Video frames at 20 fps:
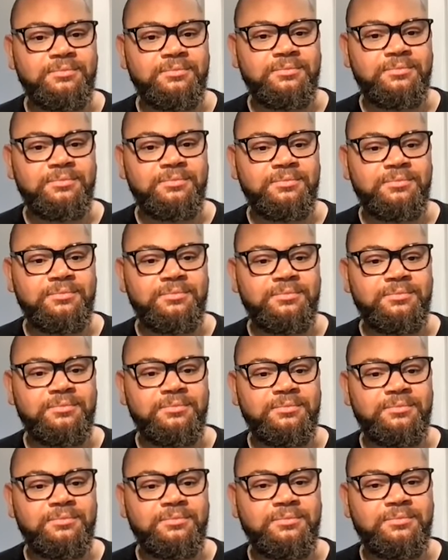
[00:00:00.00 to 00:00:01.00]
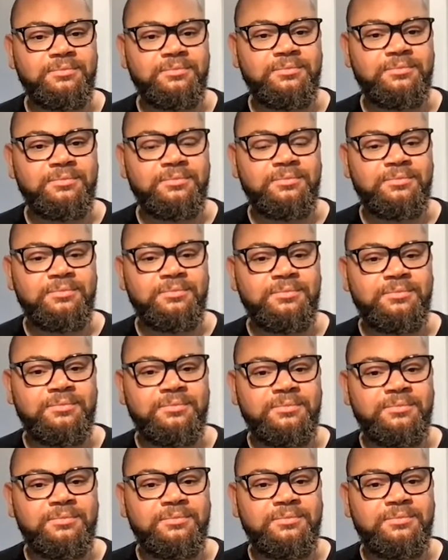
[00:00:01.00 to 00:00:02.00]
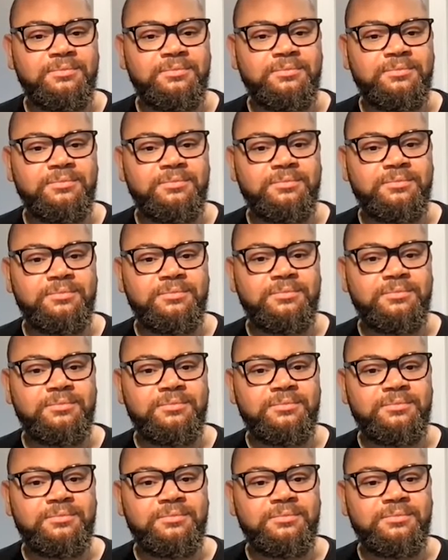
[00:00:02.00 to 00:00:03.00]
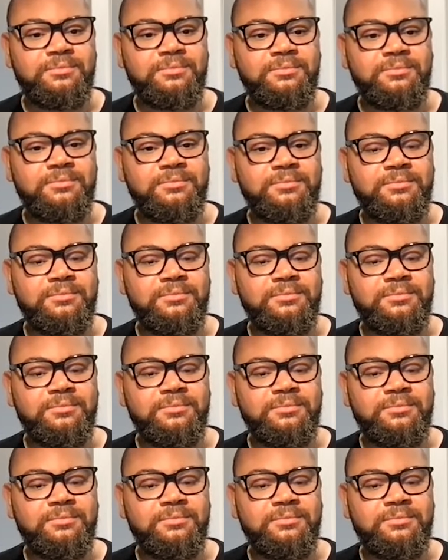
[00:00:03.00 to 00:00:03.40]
(not speaking)